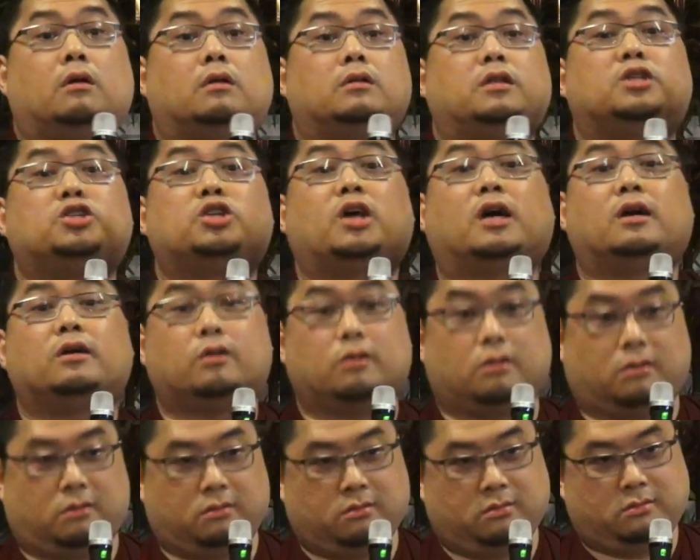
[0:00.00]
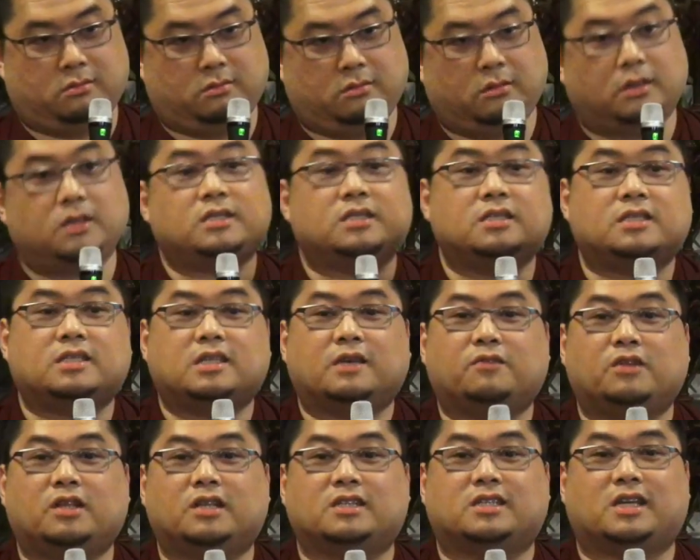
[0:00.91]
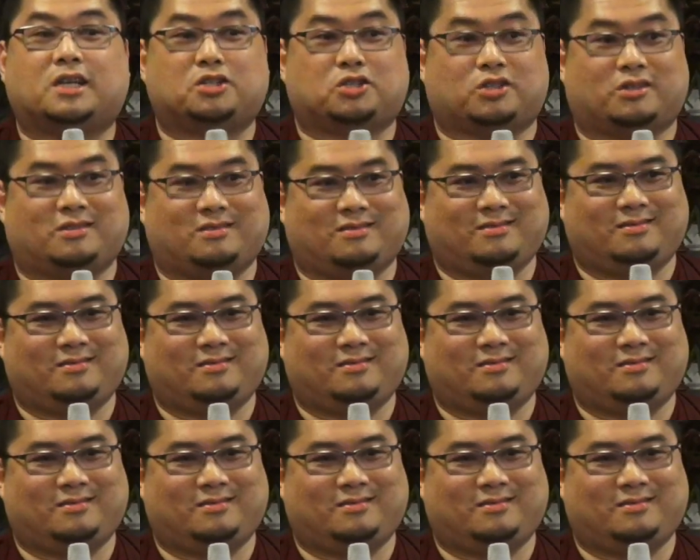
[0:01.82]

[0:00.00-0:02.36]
the jungle. This is civilization.